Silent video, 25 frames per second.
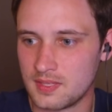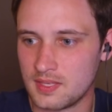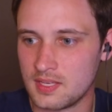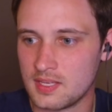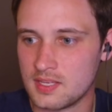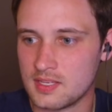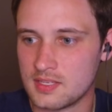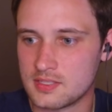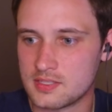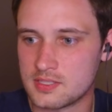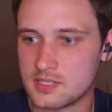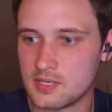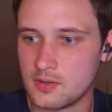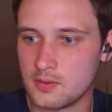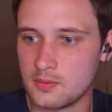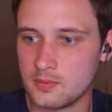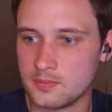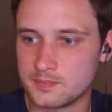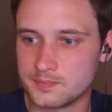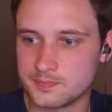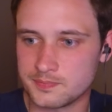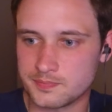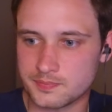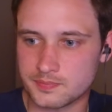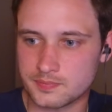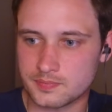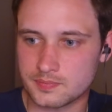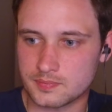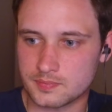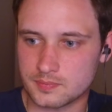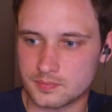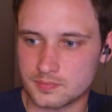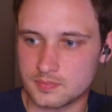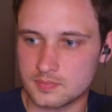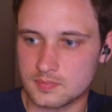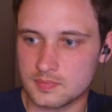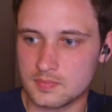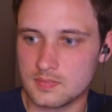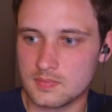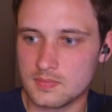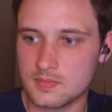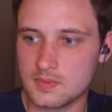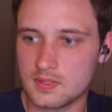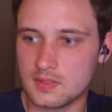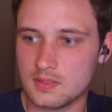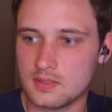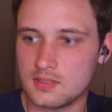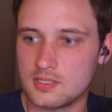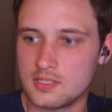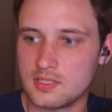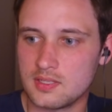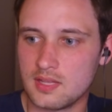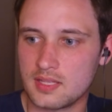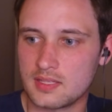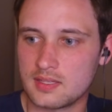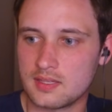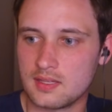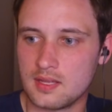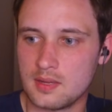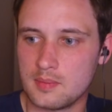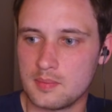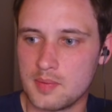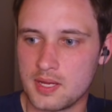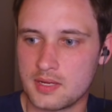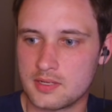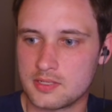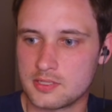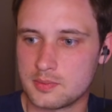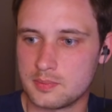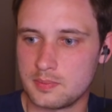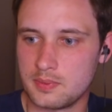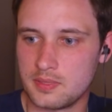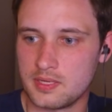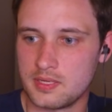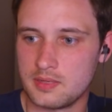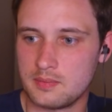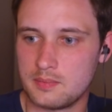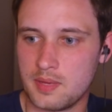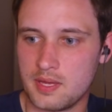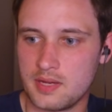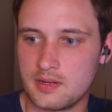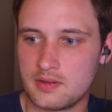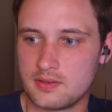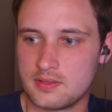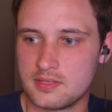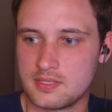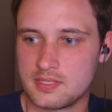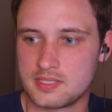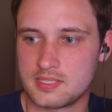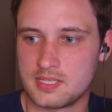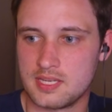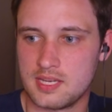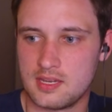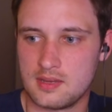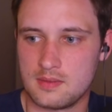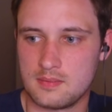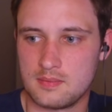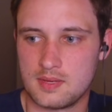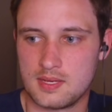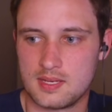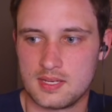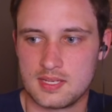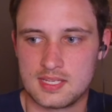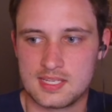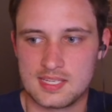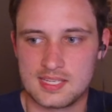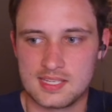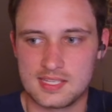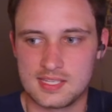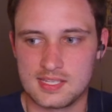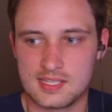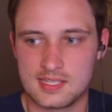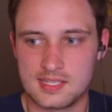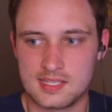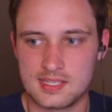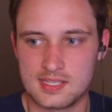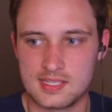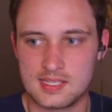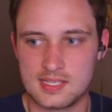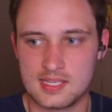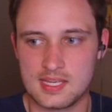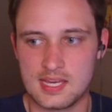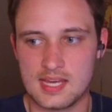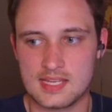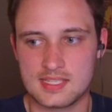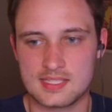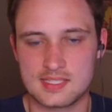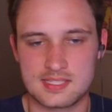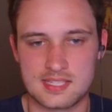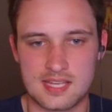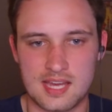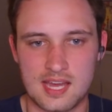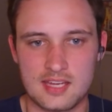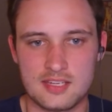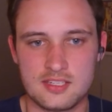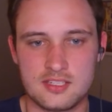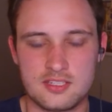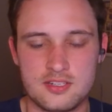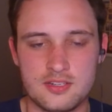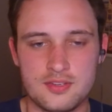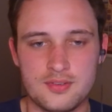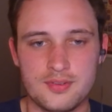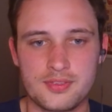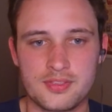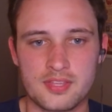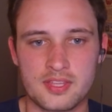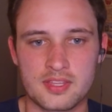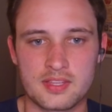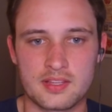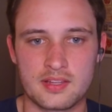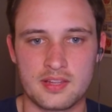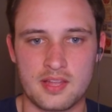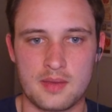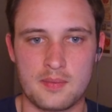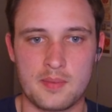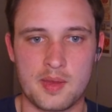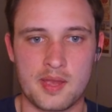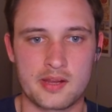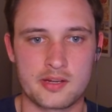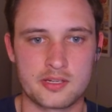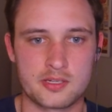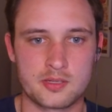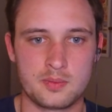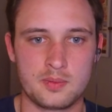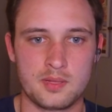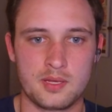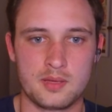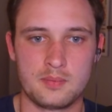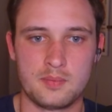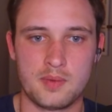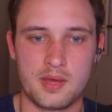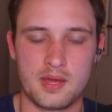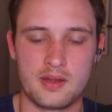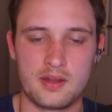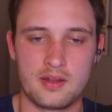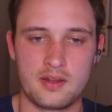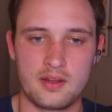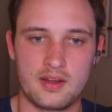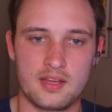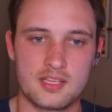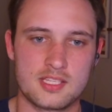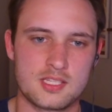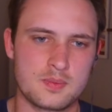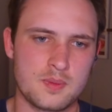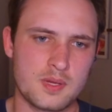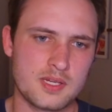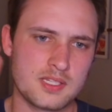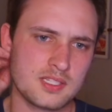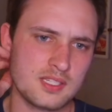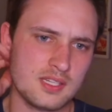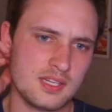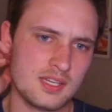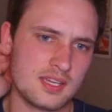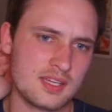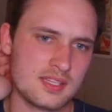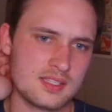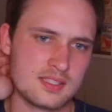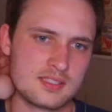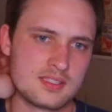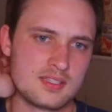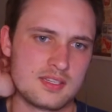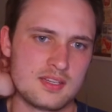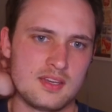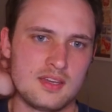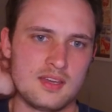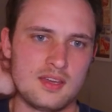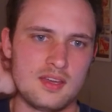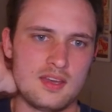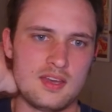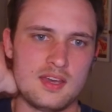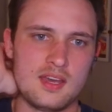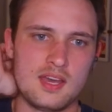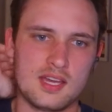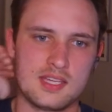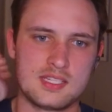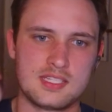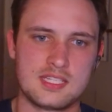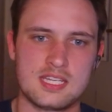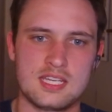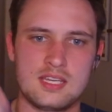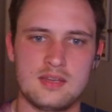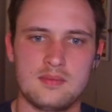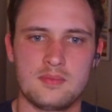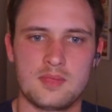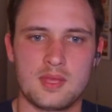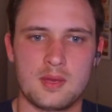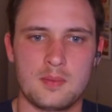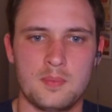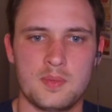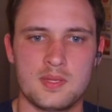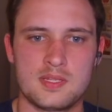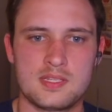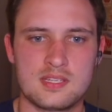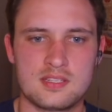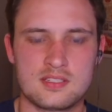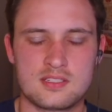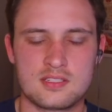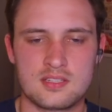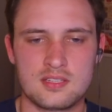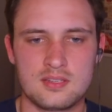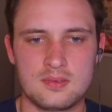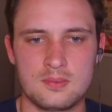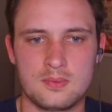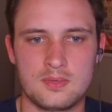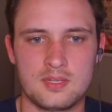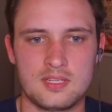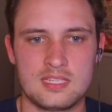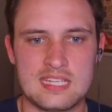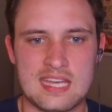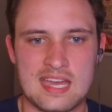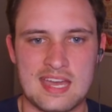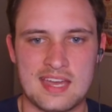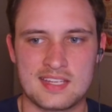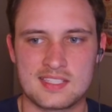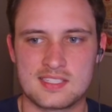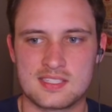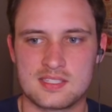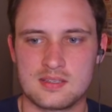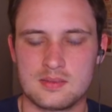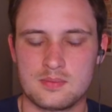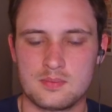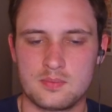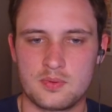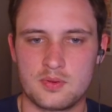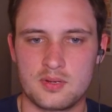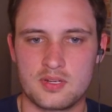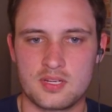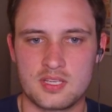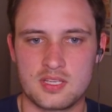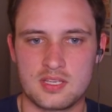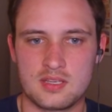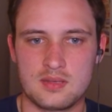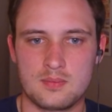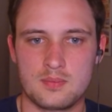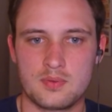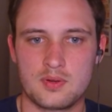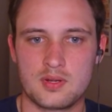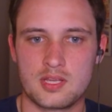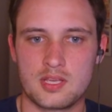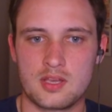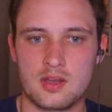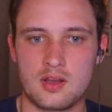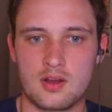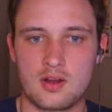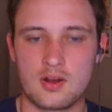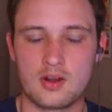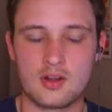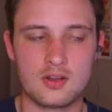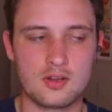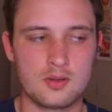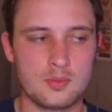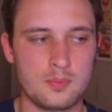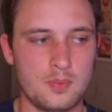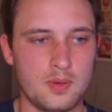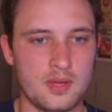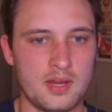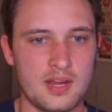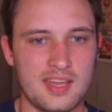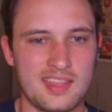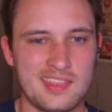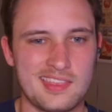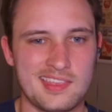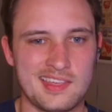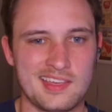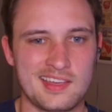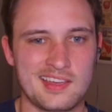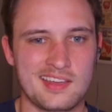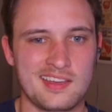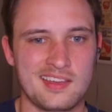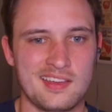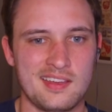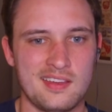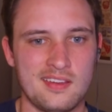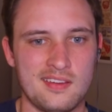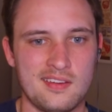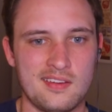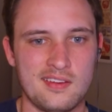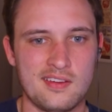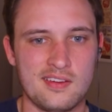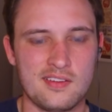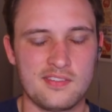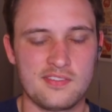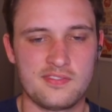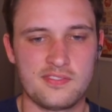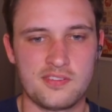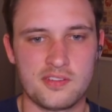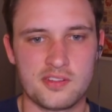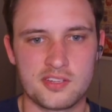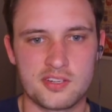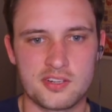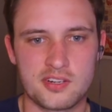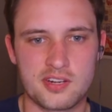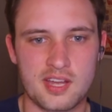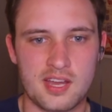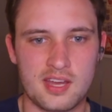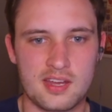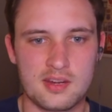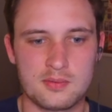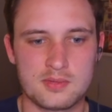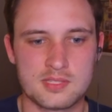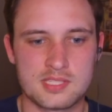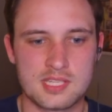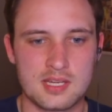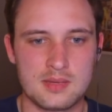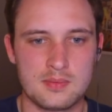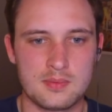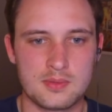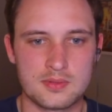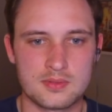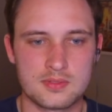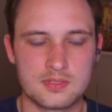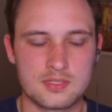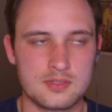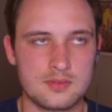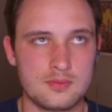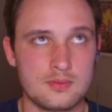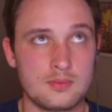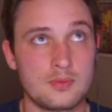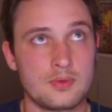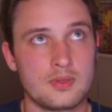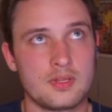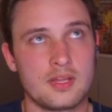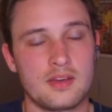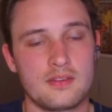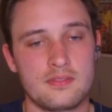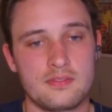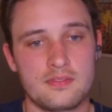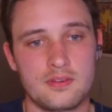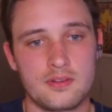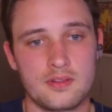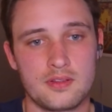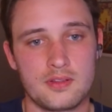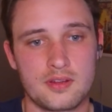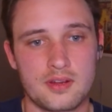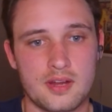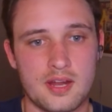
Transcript: So do you like the linebackers played better this game? Yes, I do think the linebackers played better, especially against a team that potentially would tax them pretty hard. But I think Fuller kind of was able to, well, not Fuller.